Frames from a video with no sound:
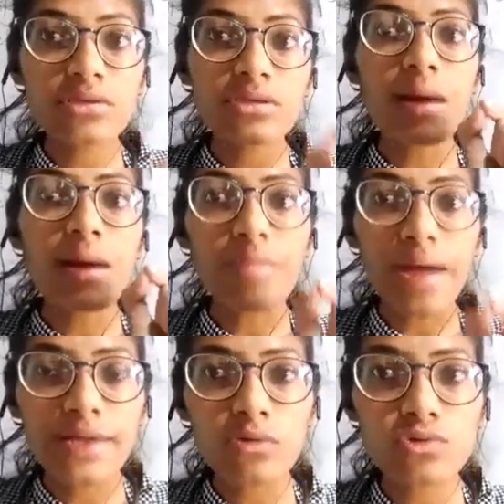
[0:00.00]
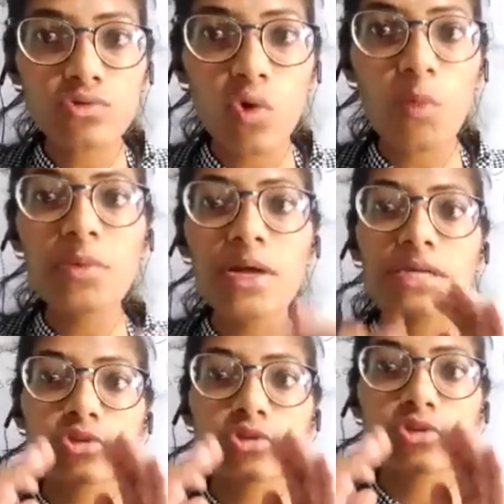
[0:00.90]
a microscope
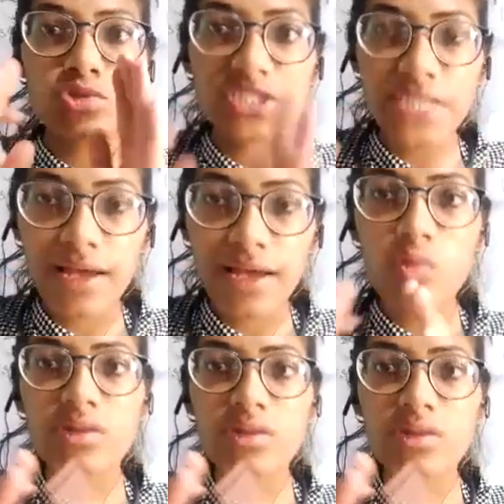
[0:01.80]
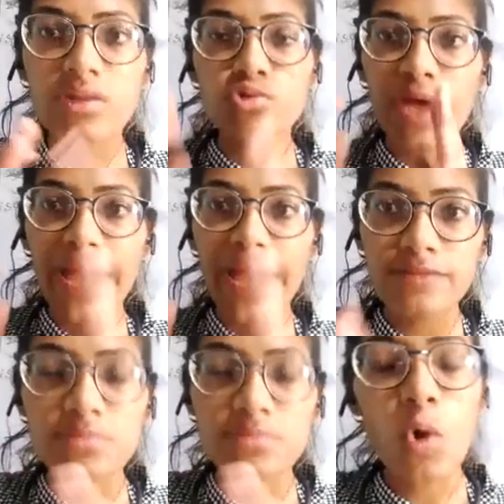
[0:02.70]
to check out them, to have
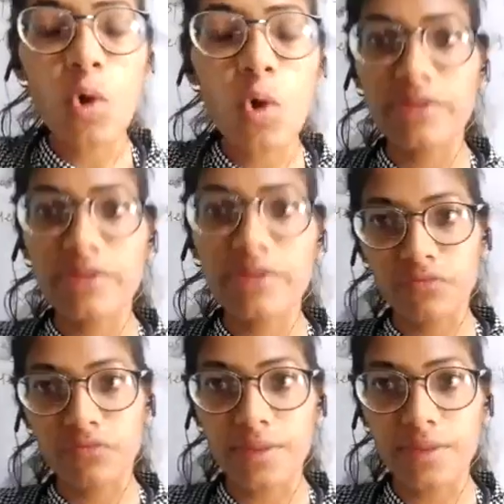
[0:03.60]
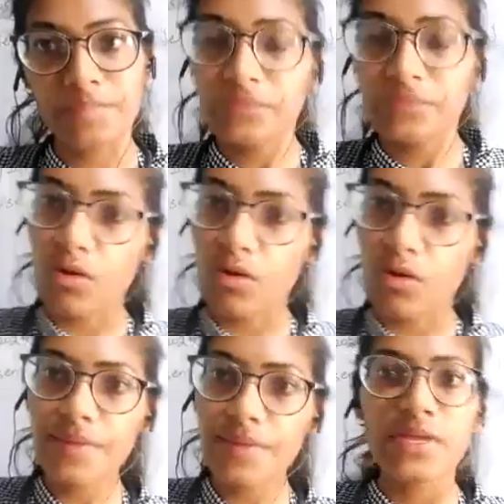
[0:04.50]
some observation for them. Okay,
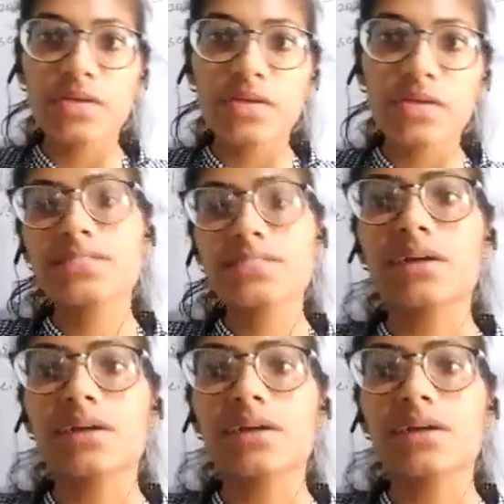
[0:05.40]
so let's start.